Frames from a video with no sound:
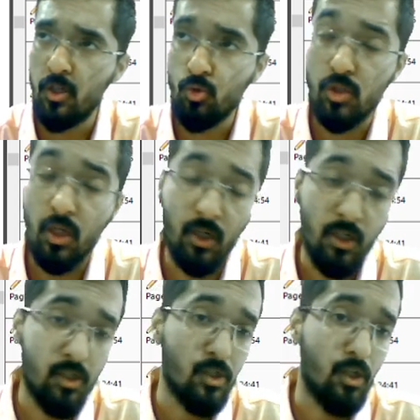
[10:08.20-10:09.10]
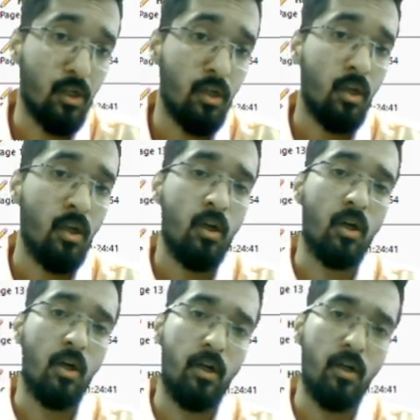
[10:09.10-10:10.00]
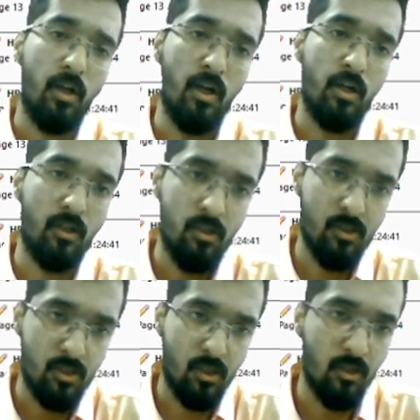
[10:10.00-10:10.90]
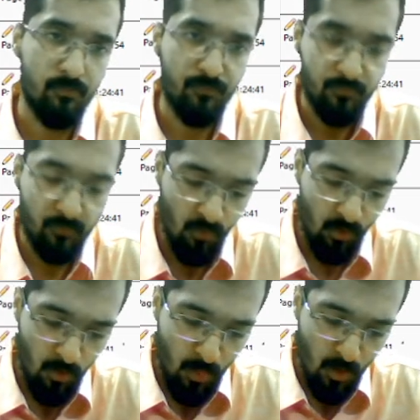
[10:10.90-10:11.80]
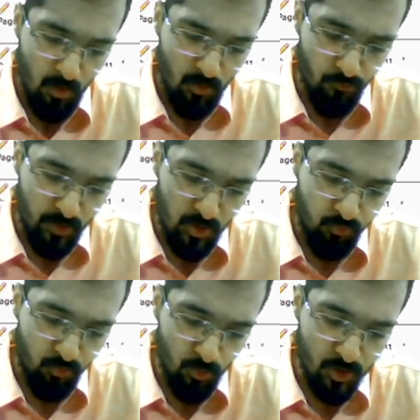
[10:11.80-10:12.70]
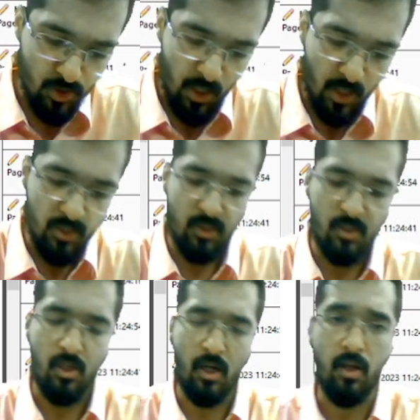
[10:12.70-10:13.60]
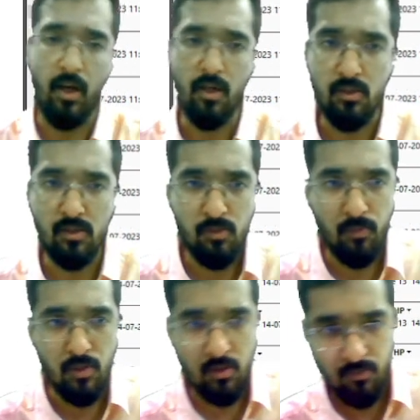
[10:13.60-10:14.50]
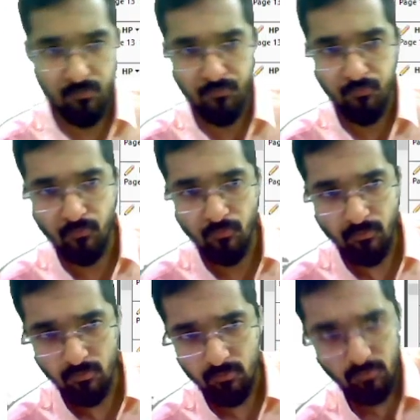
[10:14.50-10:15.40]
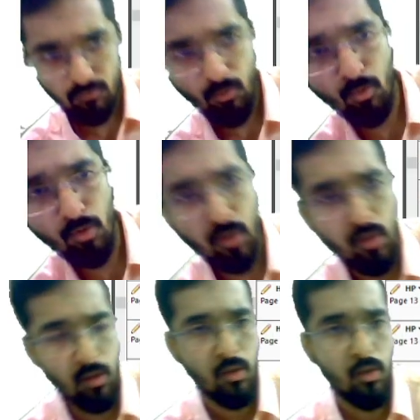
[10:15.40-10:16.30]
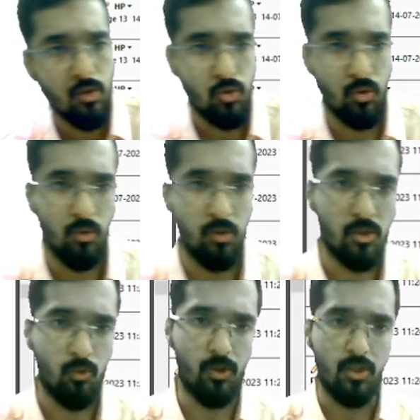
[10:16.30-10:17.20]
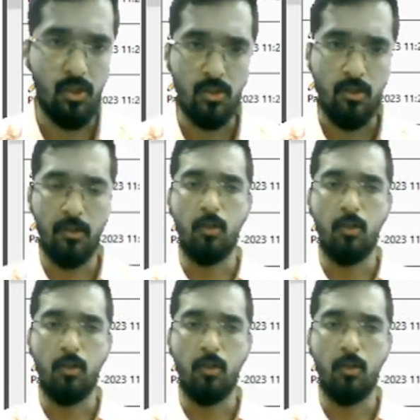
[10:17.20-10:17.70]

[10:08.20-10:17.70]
to circuits in current electricity. Which force ties the satellite in space? Okay, so questions related